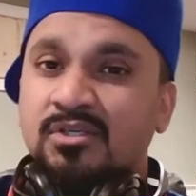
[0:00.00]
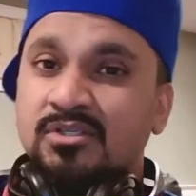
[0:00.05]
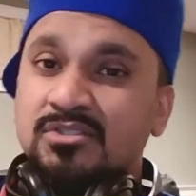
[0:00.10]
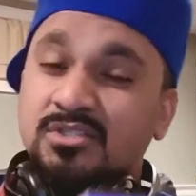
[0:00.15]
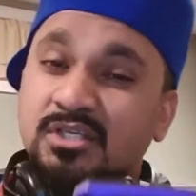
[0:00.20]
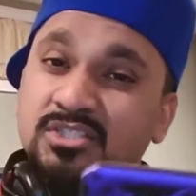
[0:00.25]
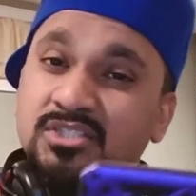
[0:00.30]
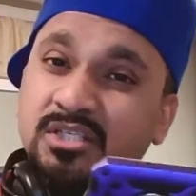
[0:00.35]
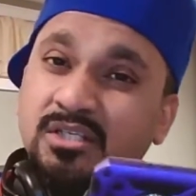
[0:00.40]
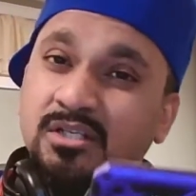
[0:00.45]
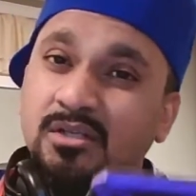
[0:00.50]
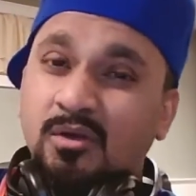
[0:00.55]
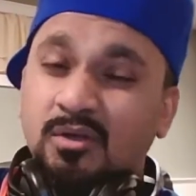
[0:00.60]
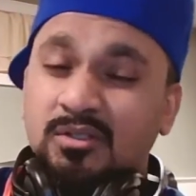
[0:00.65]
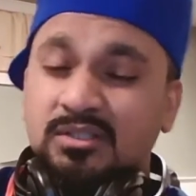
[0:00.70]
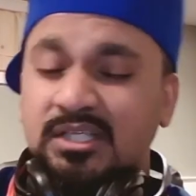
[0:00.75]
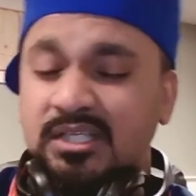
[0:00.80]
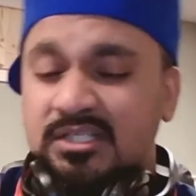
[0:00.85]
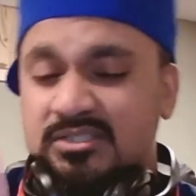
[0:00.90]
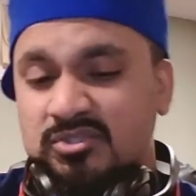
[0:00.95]
So she
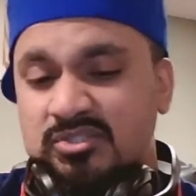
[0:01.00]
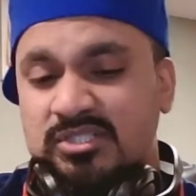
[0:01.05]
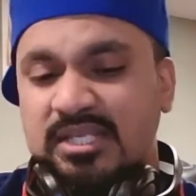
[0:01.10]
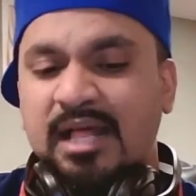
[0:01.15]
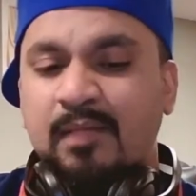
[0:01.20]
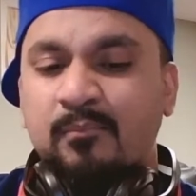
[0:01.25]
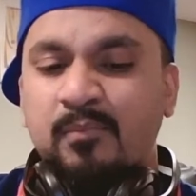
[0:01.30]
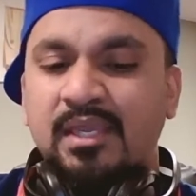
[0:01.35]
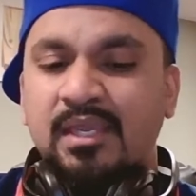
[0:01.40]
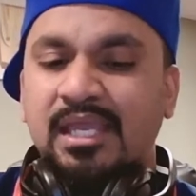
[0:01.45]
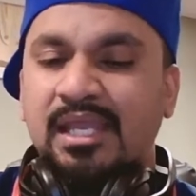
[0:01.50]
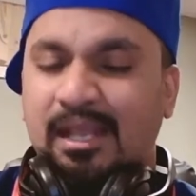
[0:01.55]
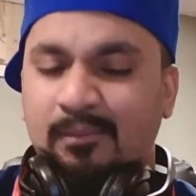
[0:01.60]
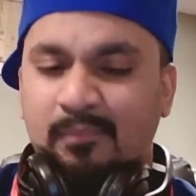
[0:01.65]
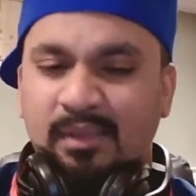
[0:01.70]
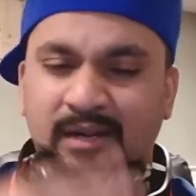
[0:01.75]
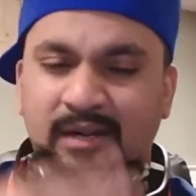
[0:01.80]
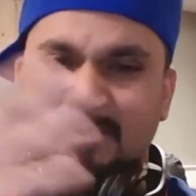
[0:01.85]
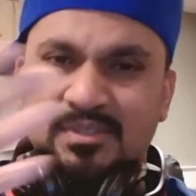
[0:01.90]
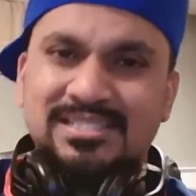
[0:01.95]
northeast. You tell me, and I
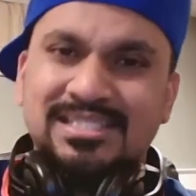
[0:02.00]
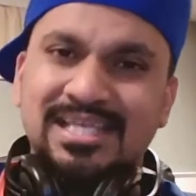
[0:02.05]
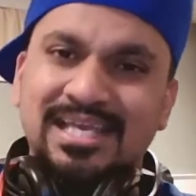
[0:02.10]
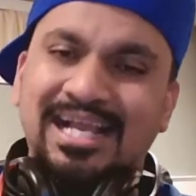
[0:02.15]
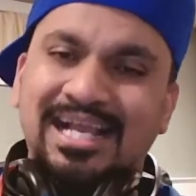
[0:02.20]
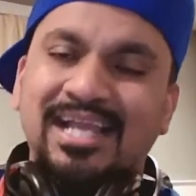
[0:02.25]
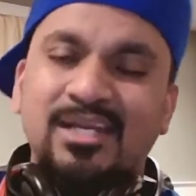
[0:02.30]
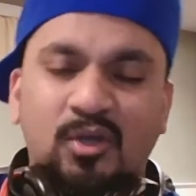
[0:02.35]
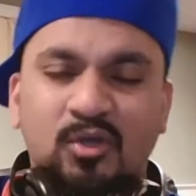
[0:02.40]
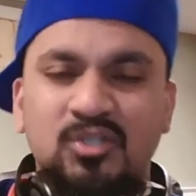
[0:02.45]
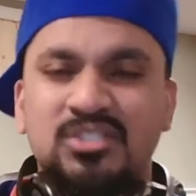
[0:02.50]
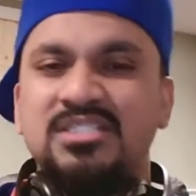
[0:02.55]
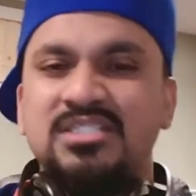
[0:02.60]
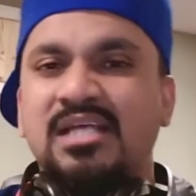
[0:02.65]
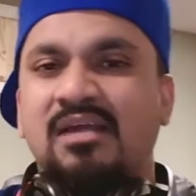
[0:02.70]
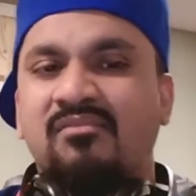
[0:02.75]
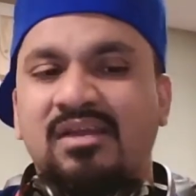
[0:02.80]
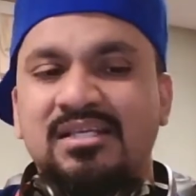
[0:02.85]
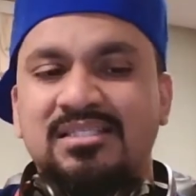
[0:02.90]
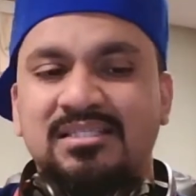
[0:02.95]
made a mistake. I know she's
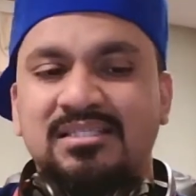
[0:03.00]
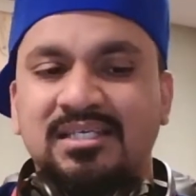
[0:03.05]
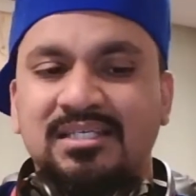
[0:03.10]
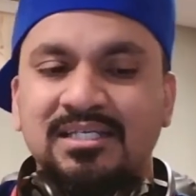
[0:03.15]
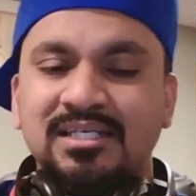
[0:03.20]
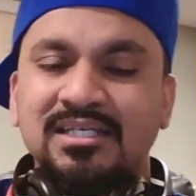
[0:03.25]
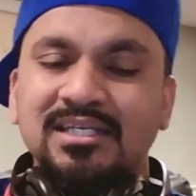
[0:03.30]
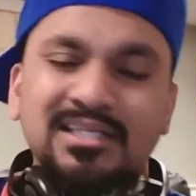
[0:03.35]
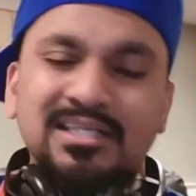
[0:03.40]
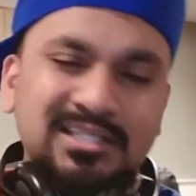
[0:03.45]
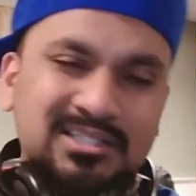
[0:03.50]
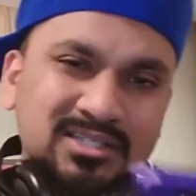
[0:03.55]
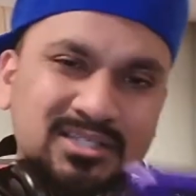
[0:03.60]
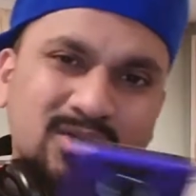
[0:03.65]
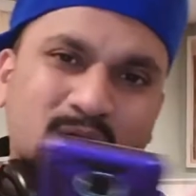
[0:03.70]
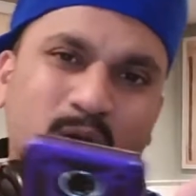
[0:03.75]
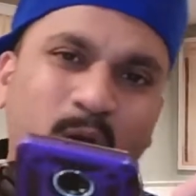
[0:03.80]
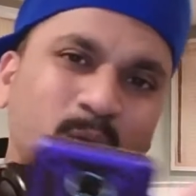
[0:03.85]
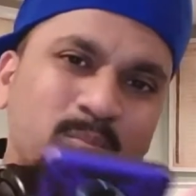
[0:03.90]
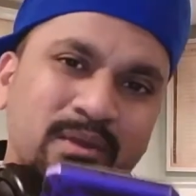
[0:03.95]
not wrestling. She's a
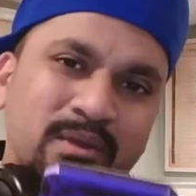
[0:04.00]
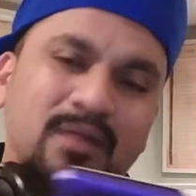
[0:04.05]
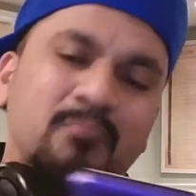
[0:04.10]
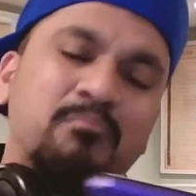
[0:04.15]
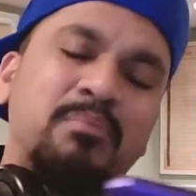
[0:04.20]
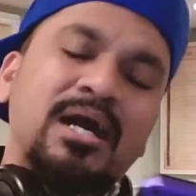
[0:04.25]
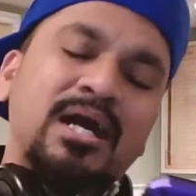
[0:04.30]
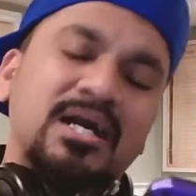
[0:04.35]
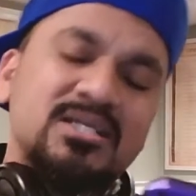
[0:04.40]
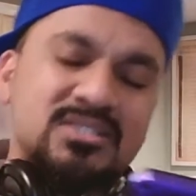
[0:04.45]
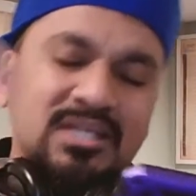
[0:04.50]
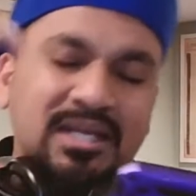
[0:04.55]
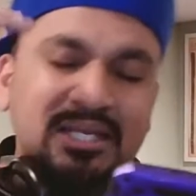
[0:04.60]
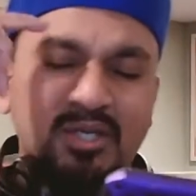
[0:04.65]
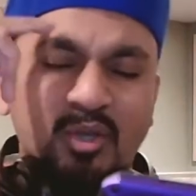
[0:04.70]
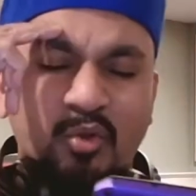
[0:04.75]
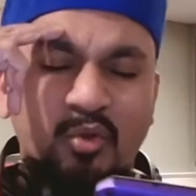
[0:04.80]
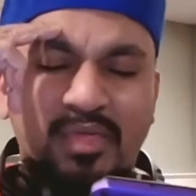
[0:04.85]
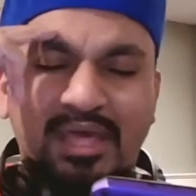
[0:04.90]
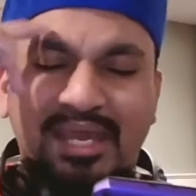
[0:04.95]
gold medal boxer. I
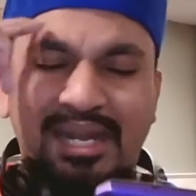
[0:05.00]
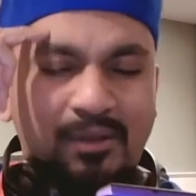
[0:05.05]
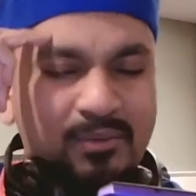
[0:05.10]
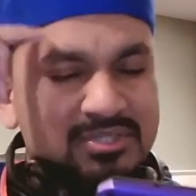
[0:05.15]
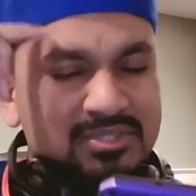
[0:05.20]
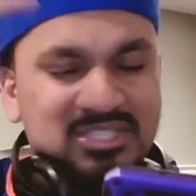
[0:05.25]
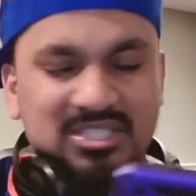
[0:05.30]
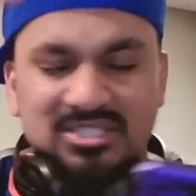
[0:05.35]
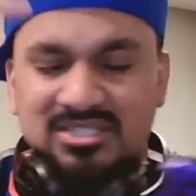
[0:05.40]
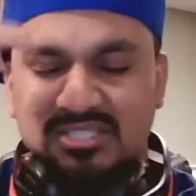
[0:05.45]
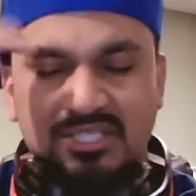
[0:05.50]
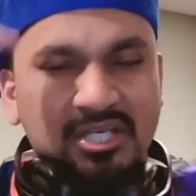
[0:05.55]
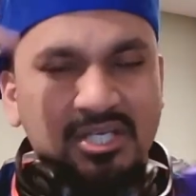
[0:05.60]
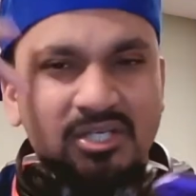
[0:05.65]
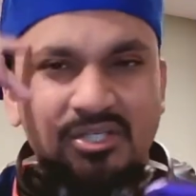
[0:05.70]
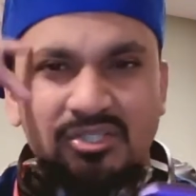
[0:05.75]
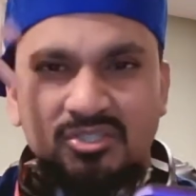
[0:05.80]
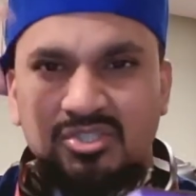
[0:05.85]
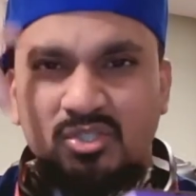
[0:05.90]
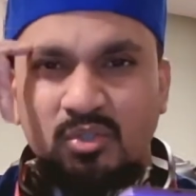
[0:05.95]
knew that. I was just
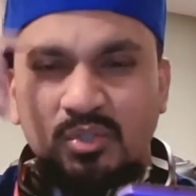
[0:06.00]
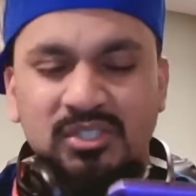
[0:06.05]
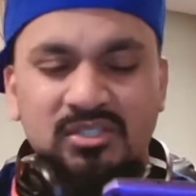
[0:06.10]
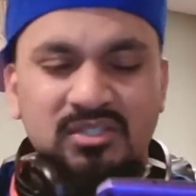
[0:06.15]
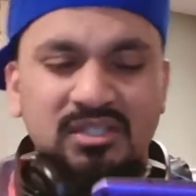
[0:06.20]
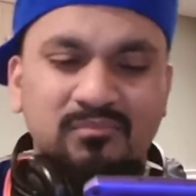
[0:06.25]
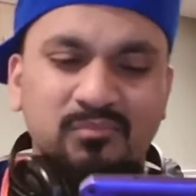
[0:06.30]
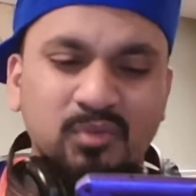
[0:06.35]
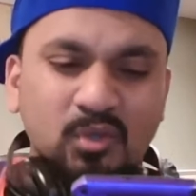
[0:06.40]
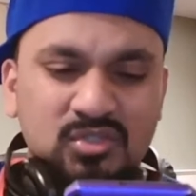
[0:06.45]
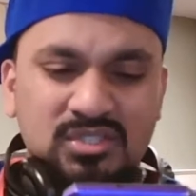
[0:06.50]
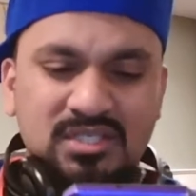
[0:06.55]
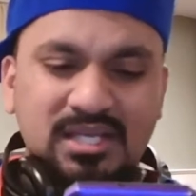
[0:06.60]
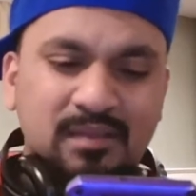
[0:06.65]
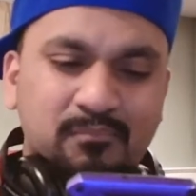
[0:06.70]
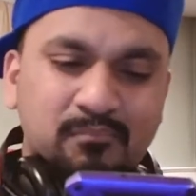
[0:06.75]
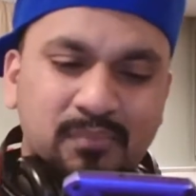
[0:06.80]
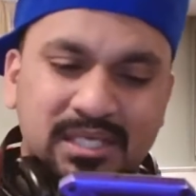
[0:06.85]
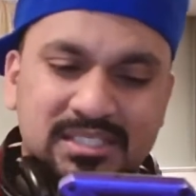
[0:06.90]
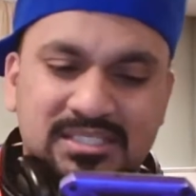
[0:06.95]
too into the music. I
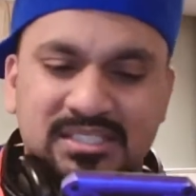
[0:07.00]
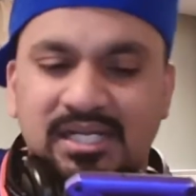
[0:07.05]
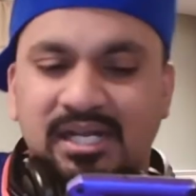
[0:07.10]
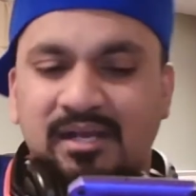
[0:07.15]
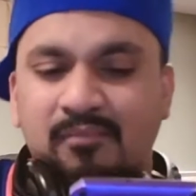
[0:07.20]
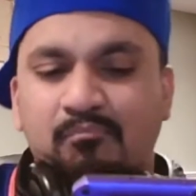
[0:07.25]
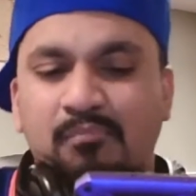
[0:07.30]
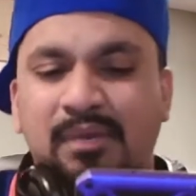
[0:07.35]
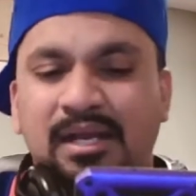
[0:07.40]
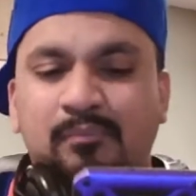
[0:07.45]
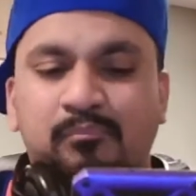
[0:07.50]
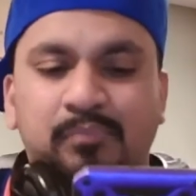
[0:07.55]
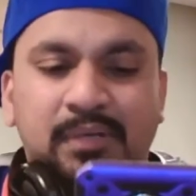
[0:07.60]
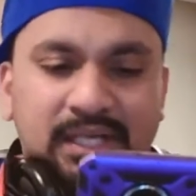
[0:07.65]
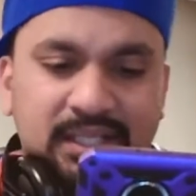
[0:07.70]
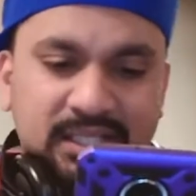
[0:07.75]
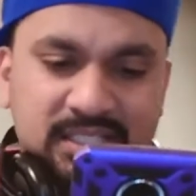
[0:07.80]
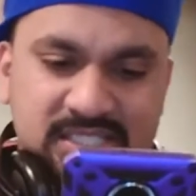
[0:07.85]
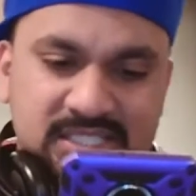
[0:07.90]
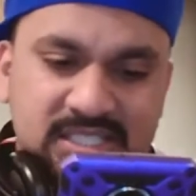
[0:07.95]
mixed it up. My
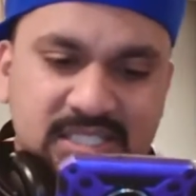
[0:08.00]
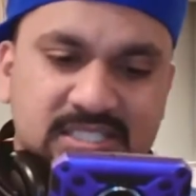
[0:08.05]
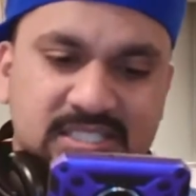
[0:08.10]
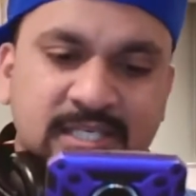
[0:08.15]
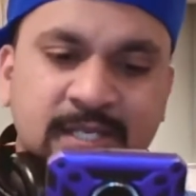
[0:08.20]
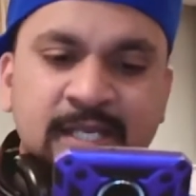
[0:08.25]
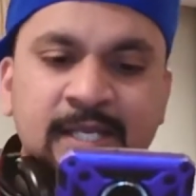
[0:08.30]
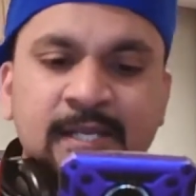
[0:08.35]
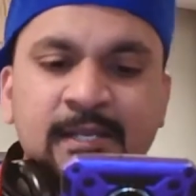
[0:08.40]
apologies.